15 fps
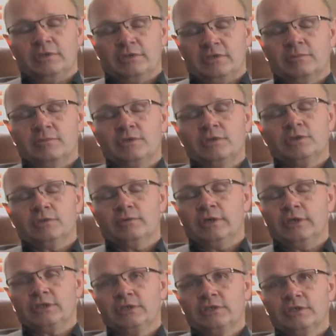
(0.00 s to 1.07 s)
some
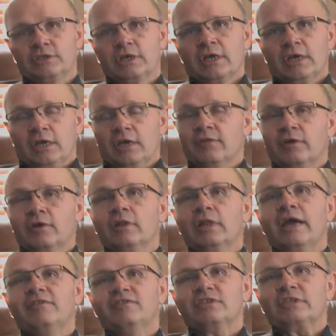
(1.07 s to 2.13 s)
situations in their
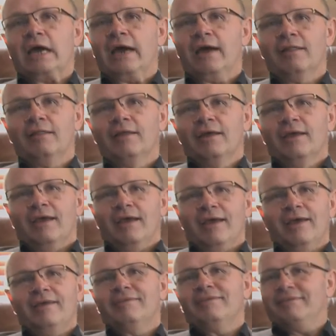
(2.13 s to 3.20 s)
lifestyle
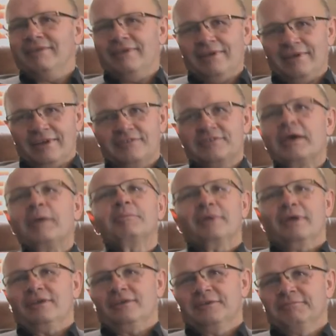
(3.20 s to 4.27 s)
and accept
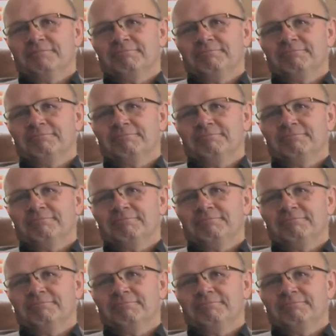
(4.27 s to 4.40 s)
it.